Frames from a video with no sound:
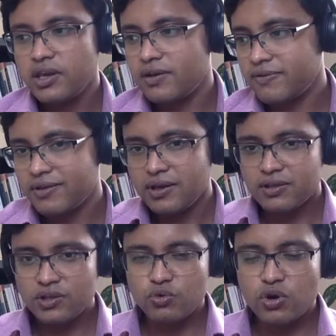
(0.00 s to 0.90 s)
if
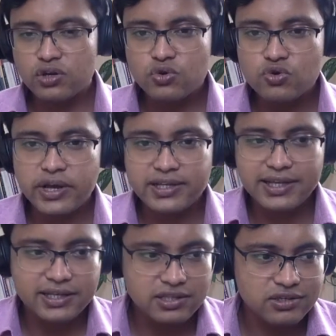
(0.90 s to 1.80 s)
the one who has
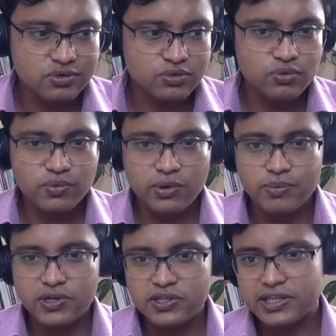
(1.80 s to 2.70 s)
access to two
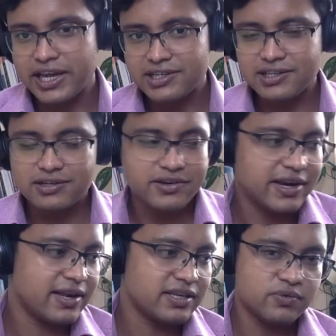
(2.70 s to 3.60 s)
properties gets it
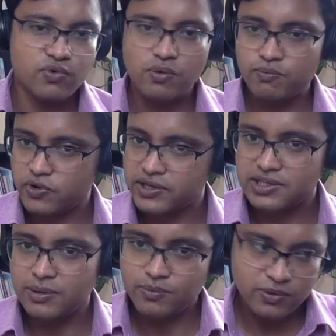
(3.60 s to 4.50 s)
realized from, for
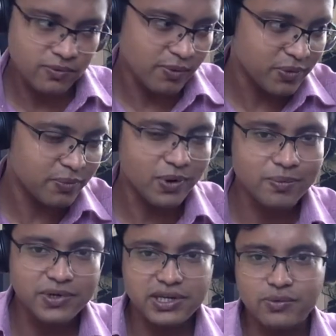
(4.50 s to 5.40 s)
example, from the
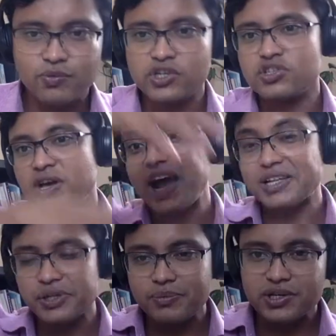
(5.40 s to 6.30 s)
property in which the
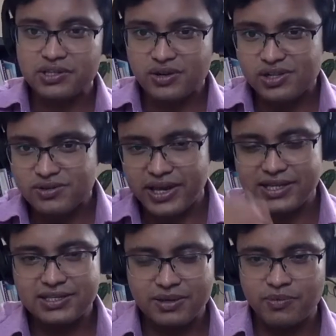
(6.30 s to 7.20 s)
other person also
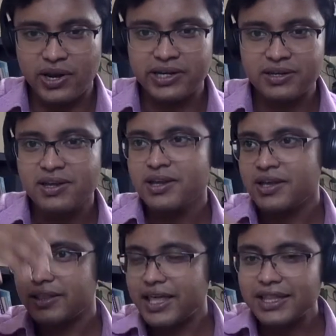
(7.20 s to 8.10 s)
has some right,
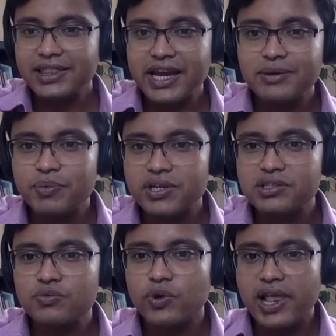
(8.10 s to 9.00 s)
then that
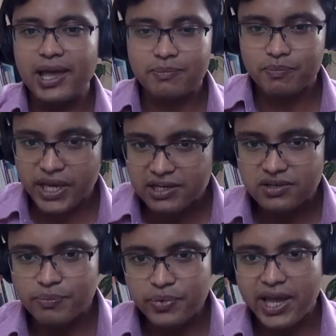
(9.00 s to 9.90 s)
person will have,
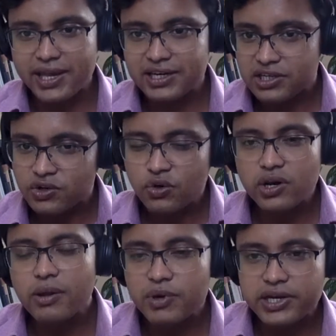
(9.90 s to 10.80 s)
because of priority,
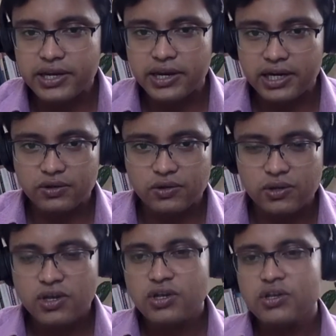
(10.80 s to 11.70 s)
no remedy at
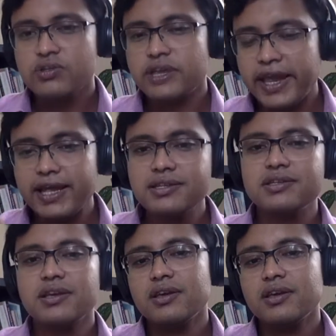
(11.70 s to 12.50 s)
all. Hence,